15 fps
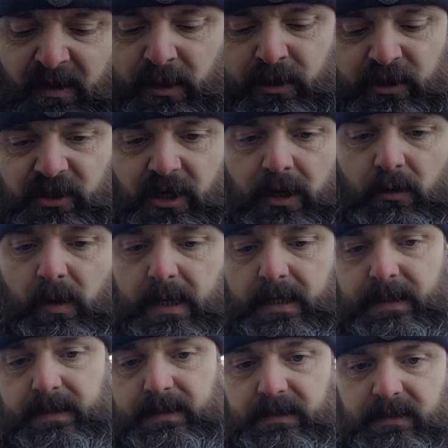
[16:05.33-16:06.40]
So
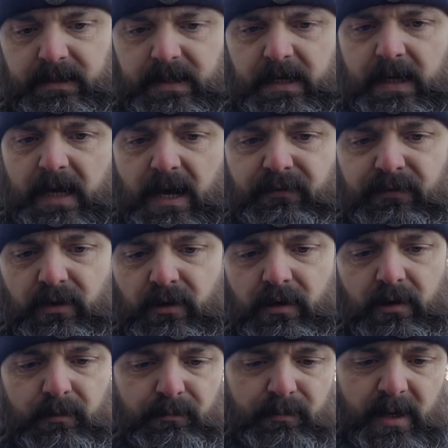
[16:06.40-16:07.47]

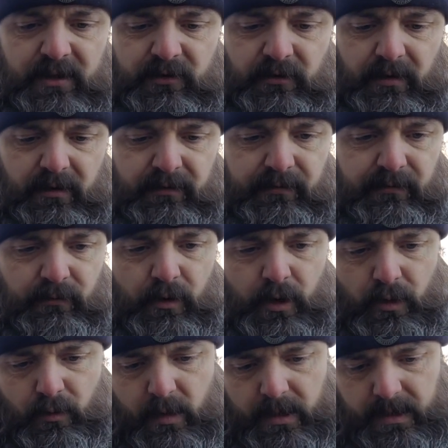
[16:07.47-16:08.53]
after batoning
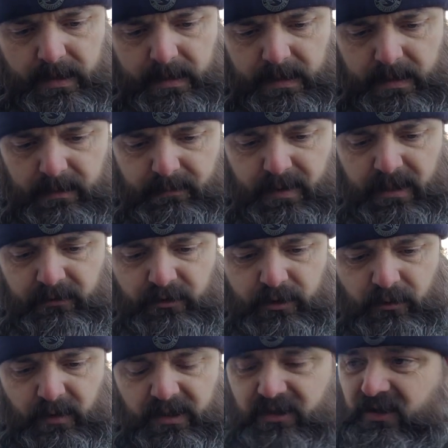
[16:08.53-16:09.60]
through about
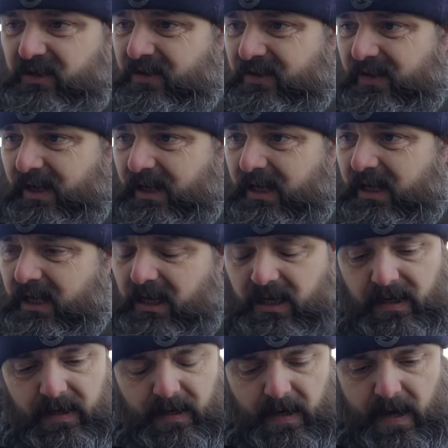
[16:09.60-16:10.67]
2 inches thick
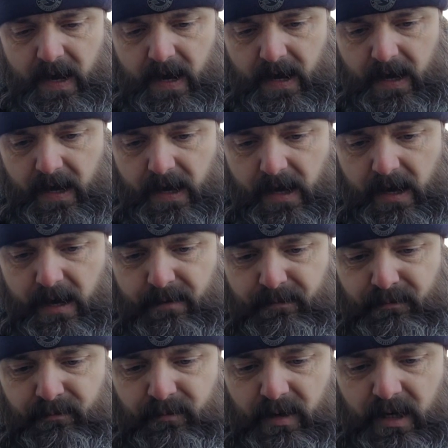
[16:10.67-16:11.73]

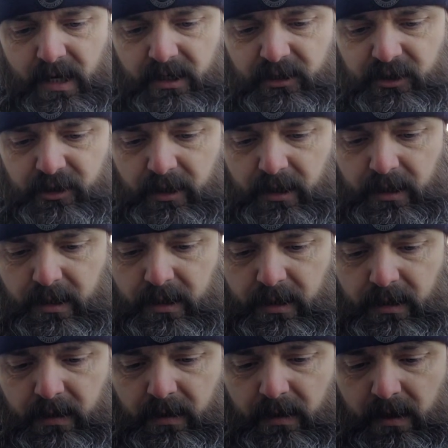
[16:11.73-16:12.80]
ash,
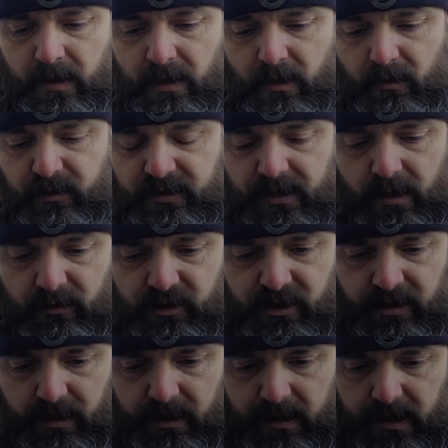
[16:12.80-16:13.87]
see how she
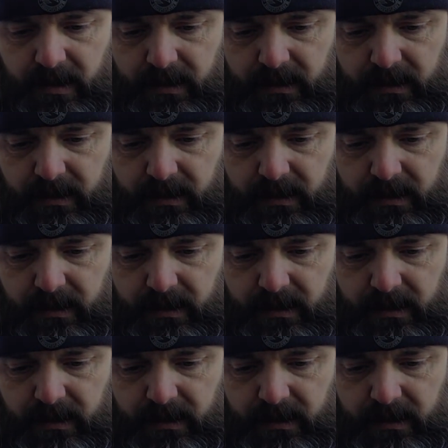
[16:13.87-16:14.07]
did.